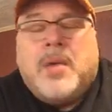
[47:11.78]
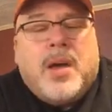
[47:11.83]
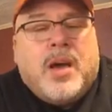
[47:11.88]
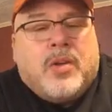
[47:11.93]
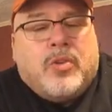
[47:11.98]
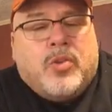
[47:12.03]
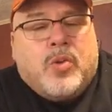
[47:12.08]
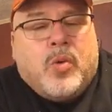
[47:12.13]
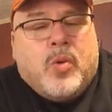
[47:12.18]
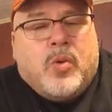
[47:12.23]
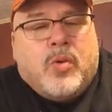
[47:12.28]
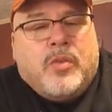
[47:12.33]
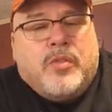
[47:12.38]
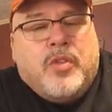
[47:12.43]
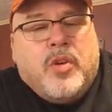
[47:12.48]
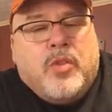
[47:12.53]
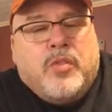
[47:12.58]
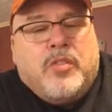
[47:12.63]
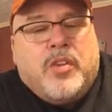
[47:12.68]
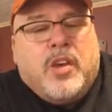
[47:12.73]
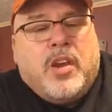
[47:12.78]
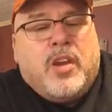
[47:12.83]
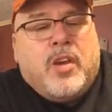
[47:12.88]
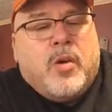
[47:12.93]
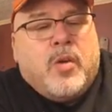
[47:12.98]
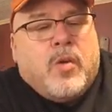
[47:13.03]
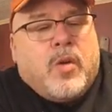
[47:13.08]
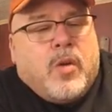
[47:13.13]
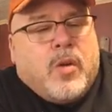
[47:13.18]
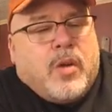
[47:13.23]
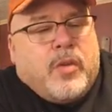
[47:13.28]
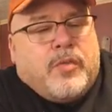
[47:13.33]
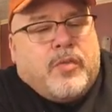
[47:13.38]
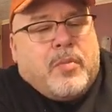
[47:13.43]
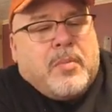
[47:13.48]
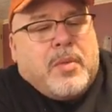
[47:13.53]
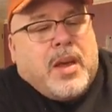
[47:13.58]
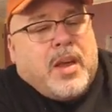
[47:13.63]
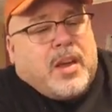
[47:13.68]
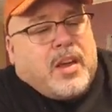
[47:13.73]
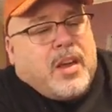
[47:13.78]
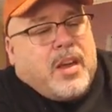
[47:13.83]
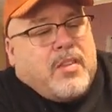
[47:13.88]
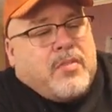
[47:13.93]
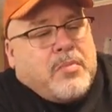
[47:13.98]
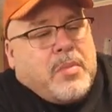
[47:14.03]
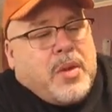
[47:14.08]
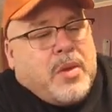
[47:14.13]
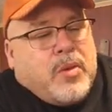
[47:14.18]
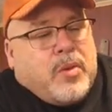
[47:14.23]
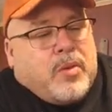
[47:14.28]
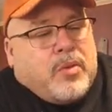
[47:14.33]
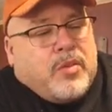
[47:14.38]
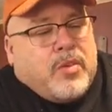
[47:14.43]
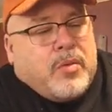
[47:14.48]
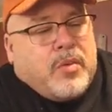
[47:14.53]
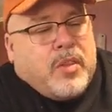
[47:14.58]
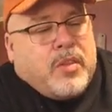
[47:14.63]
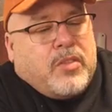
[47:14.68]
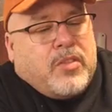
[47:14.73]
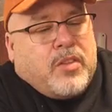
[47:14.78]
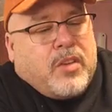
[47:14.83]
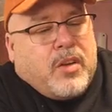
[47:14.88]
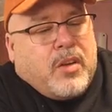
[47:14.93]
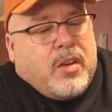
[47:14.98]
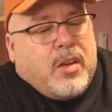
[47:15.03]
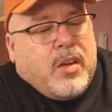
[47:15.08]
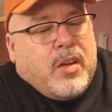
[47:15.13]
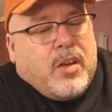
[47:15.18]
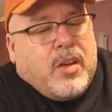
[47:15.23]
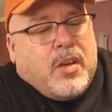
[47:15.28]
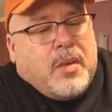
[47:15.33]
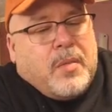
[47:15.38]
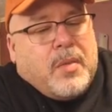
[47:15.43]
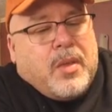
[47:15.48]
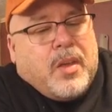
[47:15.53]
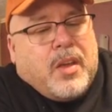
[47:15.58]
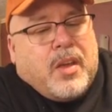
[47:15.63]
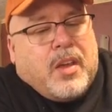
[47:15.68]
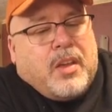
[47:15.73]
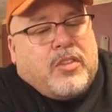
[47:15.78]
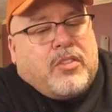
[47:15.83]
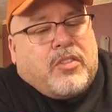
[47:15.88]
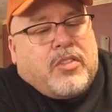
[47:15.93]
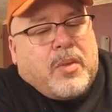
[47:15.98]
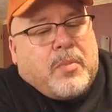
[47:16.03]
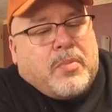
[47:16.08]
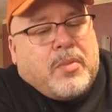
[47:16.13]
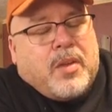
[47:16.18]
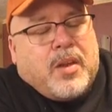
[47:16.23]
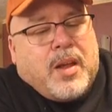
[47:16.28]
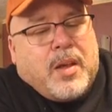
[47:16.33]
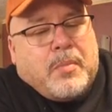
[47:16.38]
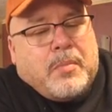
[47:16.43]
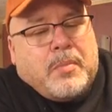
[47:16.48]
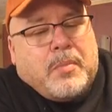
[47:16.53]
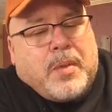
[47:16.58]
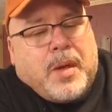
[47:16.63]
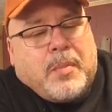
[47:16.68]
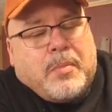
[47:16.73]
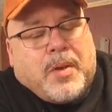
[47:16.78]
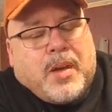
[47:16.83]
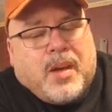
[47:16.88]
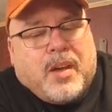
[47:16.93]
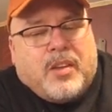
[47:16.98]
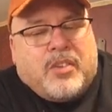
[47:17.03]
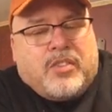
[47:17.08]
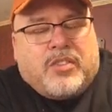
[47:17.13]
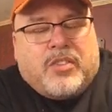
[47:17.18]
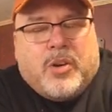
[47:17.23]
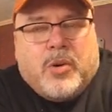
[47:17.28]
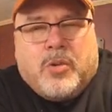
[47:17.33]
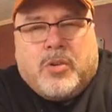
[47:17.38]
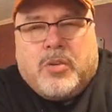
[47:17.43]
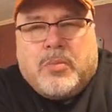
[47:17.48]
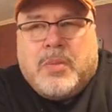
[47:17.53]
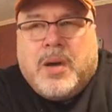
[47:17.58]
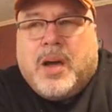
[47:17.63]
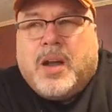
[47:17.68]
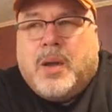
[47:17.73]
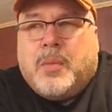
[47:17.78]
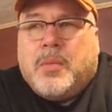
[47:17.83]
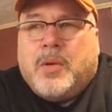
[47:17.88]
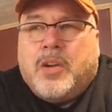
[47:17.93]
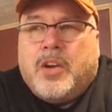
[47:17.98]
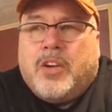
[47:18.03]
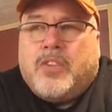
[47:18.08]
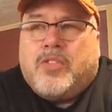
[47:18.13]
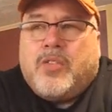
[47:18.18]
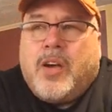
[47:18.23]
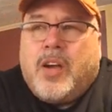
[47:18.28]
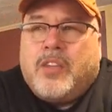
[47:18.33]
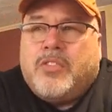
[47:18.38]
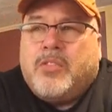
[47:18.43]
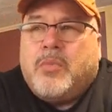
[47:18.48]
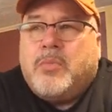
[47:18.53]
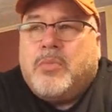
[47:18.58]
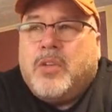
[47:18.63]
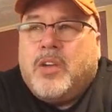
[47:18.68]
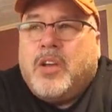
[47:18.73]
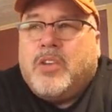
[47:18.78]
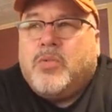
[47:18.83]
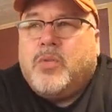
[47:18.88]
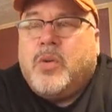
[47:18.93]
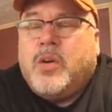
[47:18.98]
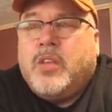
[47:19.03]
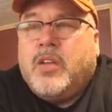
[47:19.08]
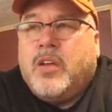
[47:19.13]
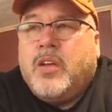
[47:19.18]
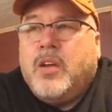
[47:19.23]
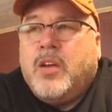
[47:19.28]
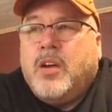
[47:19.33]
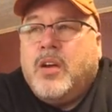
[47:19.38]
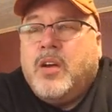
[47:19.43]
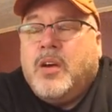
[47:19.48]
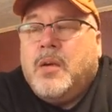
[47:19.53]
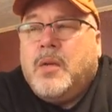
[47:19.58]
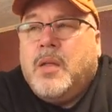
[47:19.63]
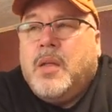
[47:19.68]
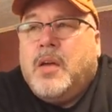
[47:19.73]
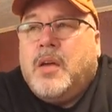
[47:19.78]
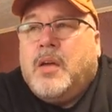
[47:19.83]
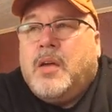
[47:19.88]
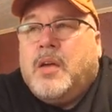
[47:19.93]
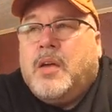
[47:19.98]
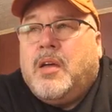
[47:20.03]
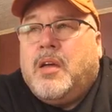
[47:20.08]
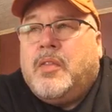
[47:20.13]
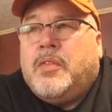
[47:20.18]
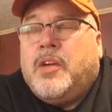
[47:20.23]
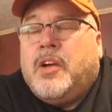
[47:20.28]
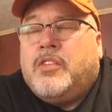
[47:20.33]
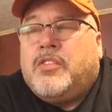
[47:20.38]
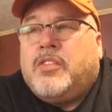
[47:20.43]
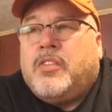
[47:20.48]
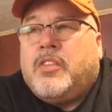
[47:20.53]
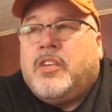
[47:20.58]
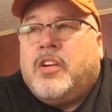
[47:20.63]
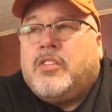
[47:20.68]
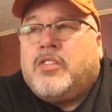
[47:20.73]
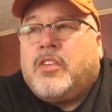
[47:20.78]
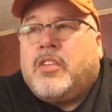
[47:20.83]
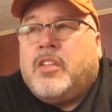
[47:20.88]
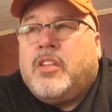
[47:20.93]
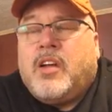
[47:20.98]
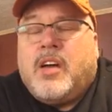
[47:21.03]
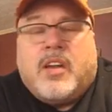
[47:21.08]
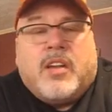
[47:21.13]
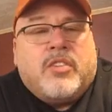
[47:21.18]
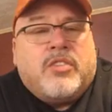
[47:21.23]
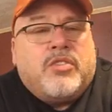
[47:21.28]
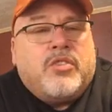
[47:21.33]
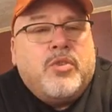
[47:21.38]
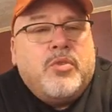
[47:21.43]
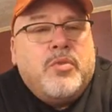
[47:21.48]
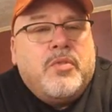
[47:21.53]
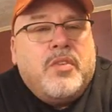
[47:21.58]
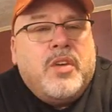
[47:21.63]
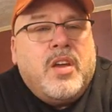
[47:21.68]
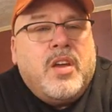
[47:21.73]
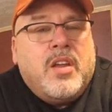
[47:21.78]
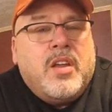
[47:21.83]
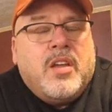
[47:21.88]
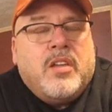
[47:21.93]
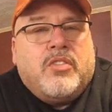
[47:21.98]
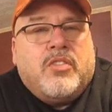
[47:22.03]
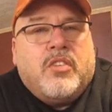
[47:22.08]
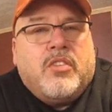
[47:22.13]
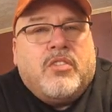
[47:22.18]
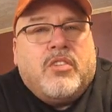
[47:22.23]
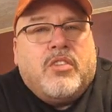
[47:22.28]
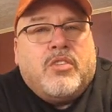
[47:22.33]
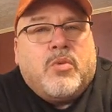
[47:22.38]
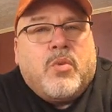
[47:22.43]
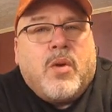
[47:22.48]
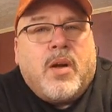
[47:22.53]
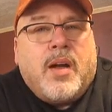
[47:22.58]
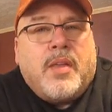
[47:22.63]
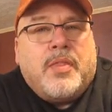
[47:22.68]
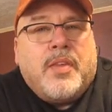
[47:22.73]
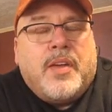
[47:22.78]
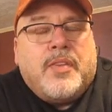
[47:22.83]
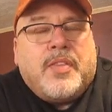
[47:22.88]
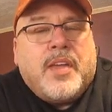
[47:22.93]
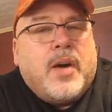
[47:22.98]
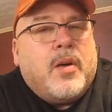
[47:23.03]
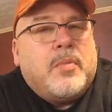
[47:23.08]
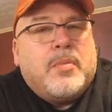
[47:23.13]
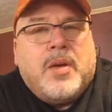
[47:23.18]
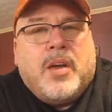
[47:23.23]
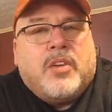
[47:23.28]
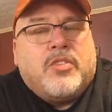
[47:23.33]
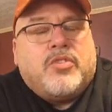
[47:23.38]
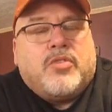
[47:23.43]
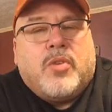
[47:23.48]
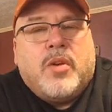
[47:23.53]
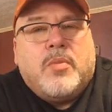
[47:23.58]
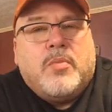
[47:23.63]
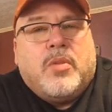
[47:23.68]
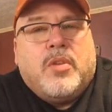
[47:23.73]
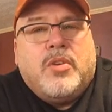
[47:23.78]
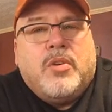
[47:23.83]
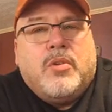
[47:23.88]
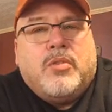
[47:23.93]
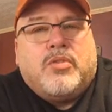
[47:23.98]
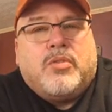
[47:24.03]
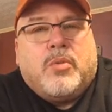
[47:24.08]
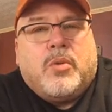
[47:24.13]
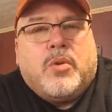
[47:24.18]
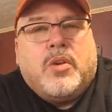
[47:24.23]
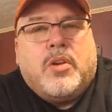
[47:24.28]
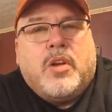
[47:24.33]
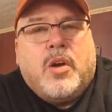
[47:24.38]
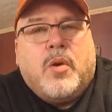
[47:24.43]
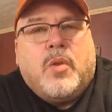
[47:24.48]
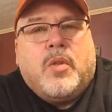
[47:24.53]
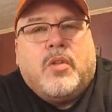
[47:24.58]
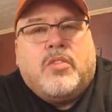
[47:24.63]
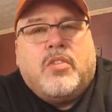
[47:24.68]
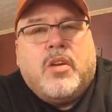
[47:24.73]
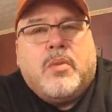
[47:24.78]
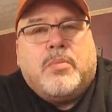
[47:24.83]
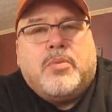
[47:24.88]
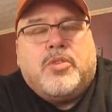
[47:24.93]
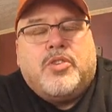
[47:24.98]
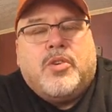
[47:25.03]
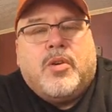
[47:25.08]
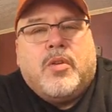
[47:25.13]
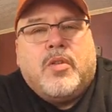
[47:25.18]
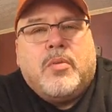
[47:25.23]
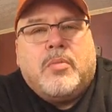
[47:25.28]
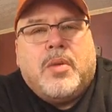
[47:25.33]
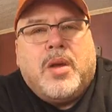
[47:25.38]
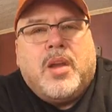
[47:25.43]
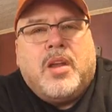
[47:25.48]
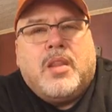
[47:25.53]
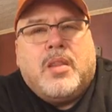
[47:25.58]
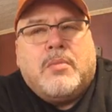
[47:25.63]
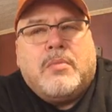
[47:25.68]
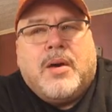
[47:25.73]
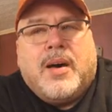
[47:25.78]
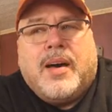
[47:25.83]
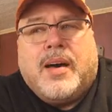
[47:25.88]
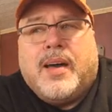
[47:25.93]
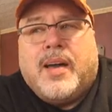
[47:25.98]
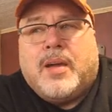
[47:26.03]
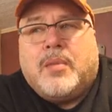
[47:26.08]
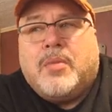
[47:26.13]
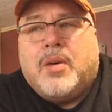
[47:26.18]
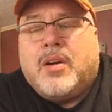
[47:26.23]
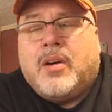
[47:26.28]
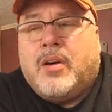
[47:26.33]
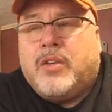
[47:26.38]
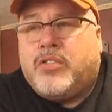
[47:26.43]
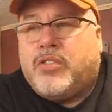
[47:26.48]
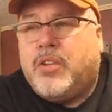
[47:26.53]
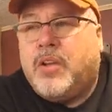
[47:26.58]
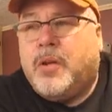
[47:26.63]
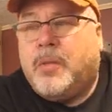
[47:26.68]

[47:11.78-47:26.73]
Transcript: I'll do a review video on it for Man Cave Meals. It's something I'm kind of stoked about. I'm going to try some things with it. There's a lot of sous vide instances where I think that would be extremely useful to know the temperature of the meat in the bag, because